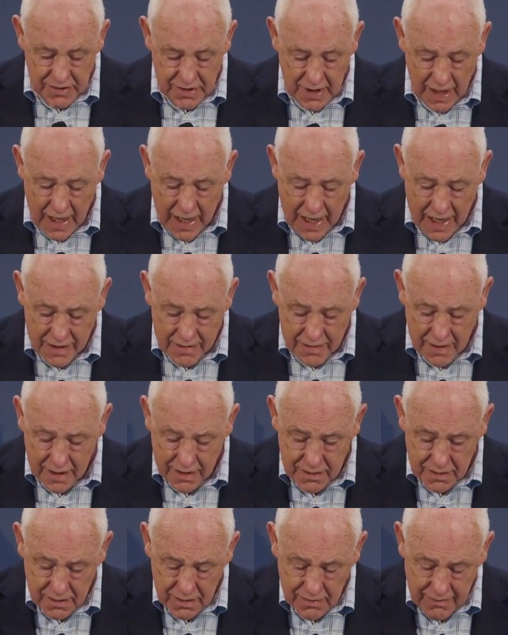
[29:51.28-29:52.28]
your heart
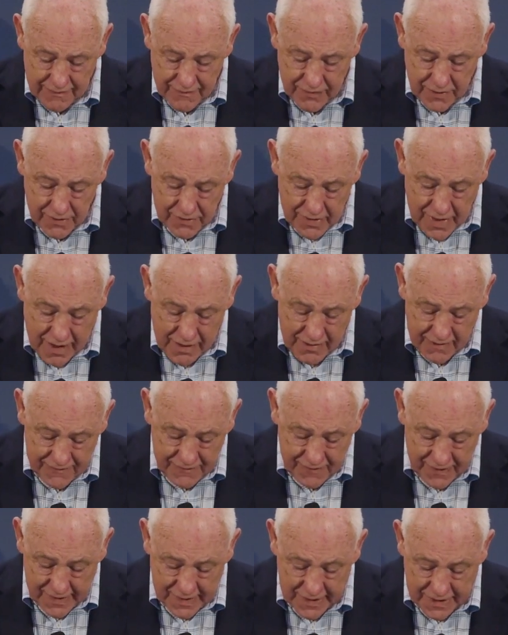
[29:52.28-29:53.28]
and you know your
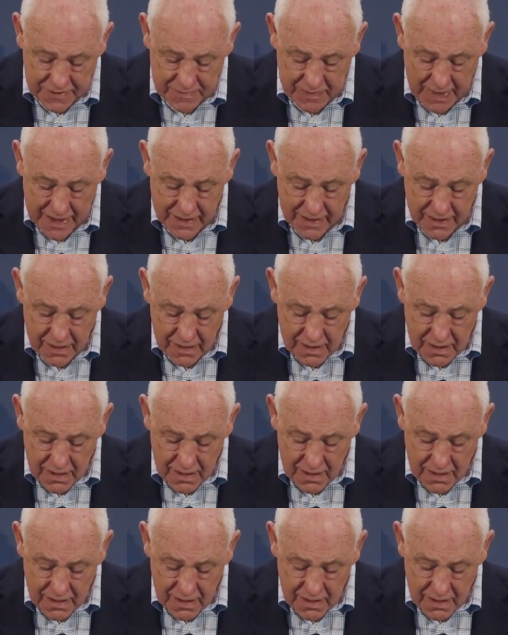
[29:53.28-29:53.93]
feelings, but